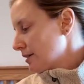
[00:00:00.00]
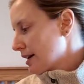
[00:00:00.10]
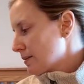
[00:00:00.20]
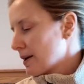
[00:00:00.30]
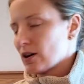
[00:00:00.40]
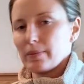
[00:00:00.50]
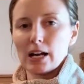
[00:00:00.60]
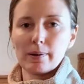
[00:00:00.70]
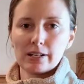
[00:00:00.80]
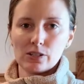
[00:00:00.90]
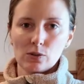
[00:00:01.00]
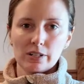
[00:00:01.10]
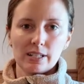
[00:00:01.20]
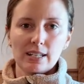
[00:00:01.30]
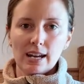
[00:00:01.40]
Eddie Bauer backpack is
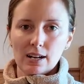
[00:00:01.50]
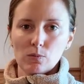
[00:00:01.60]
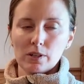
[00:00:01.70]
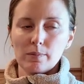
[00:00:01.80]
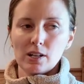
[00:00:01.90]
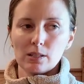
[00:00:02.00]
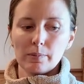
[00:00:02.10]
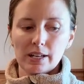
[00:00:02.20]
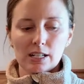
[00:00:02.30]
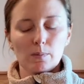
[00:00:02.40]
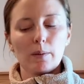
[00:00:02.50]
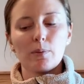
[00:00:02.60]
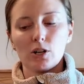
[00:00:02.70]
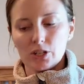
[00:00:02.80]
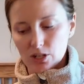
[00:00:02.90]
going to stay with me on the plane as my
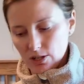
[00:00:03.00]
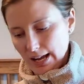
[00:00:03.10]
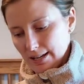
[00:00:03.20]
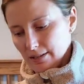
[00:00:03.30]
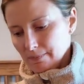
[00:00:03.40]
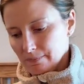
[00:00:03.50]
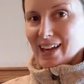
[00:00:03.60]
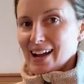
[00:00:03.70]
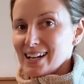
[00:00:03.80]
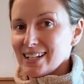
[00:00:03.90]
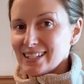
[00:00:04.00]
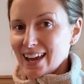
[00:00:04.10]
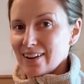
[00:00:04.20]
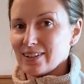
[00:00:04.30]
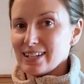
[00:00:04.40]
personal item. That is
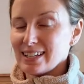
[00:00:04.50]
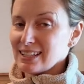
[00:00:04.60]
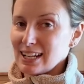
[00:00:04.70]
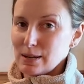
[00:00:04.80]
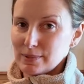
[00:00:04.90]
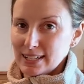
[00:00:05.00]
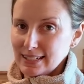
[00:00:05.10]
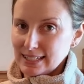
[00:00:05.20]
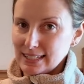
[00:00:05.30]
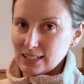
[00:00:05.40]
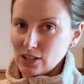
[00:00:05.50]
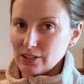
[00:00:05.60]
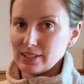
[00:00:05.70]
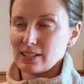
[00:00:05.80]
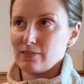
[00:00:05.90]
everything that I'm taking
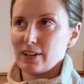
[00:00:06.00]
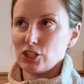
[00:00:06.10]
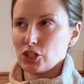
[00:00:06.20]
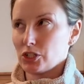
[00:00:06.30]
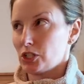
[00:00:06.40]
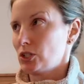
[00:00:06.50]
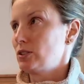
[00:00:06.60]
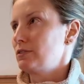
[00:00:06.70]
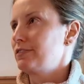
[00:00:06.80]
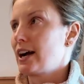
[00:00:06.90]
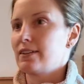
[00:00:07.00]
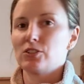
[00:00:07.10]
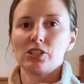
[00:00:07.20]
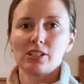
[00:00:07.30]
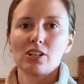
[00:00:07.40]
on this adventure to 5
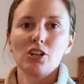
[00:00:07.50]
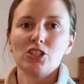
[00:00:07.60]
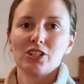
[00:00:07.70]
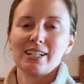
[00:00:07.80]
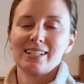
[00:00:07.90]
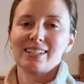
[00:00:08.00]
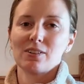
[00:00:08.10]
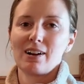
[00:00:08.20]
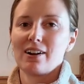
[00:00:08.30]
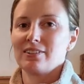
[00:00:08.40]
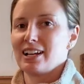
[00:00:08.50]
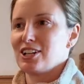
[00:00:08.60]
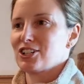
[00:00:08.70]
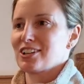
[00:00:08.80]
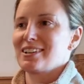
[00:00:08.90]
or 6 countries around Asia